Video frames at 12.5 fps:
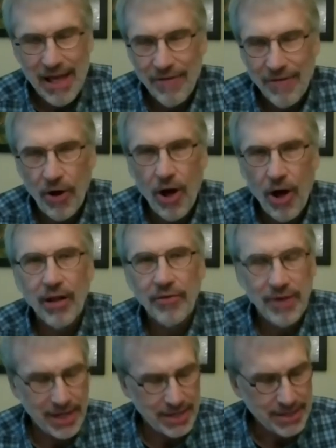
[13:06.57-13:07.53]
if all
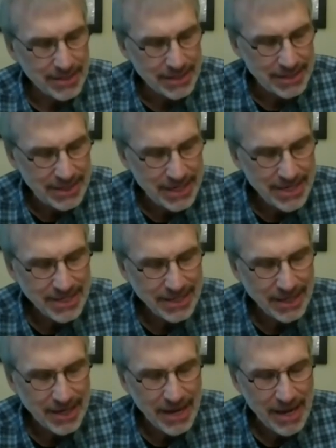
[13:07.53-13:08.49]
of it
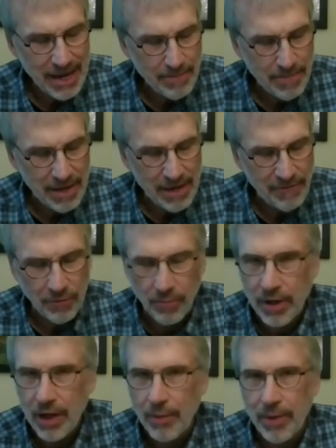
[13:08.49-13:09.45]
didn't keep me
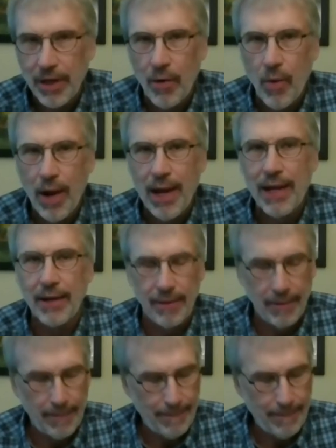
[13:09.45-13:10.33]
from coming awake,